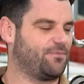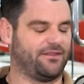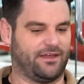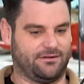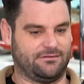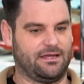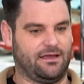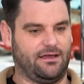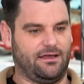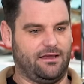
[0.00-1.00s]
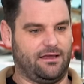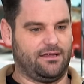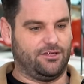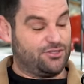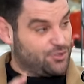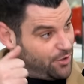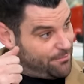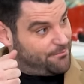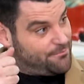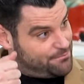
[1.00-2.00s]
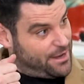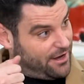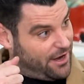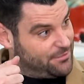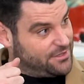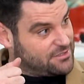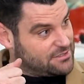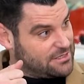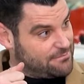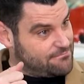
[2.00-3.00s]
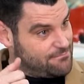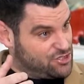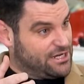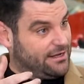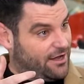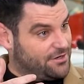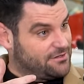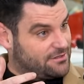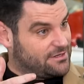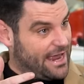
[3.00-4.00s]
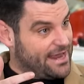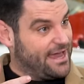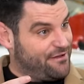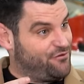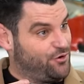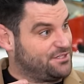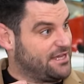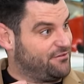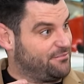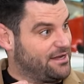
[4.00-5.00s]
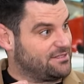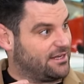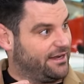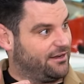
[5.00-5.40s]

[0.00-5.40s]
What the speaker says: And then you saw him pick up this machine gun, AK-47, basically.